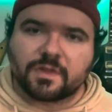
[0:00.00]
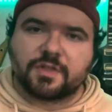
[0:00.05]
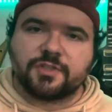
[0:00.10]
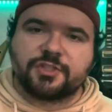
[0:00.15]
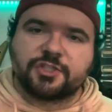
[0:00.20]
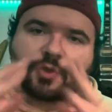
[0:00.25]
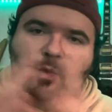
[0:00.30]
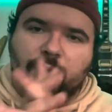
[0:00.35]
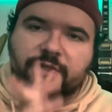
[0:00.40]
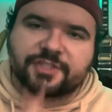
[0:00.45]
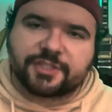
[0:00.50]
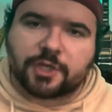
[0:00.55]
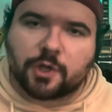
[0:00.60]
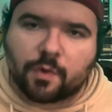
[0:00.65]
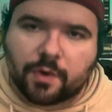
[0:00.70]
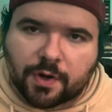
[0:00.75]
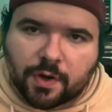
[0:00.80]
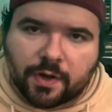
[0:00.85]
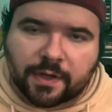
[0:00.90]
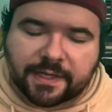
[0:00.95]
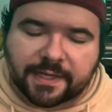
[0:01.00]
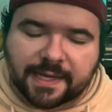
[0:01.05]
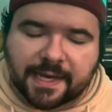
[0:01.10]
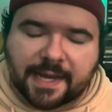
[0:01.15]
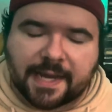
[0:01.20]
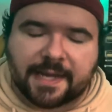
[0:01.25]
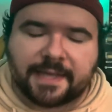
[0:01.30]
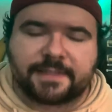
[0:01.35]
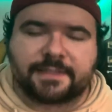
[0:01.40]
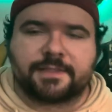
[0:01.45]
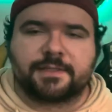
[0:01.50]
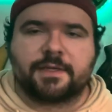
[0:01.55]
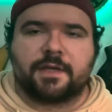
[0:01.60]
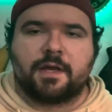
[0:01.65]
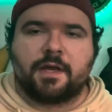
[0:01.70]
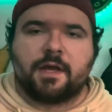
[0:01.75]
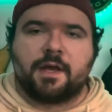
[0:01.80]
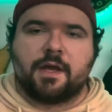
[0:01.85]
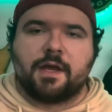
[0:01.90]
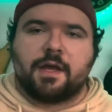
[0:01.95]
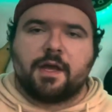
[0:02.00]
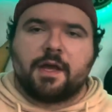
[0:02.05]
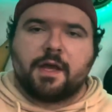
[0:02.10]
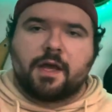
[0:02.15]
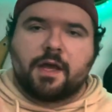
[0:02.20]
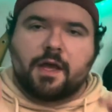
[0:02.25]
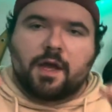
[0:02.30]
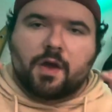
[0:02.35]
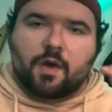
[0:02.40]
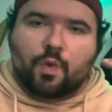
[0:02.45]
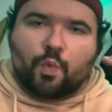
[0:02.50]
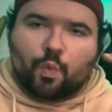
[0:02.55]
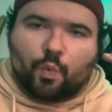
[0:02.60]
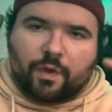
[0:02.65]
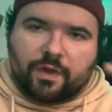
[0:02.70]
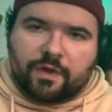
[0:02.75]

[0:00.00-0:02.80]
So what's going on, guys? Will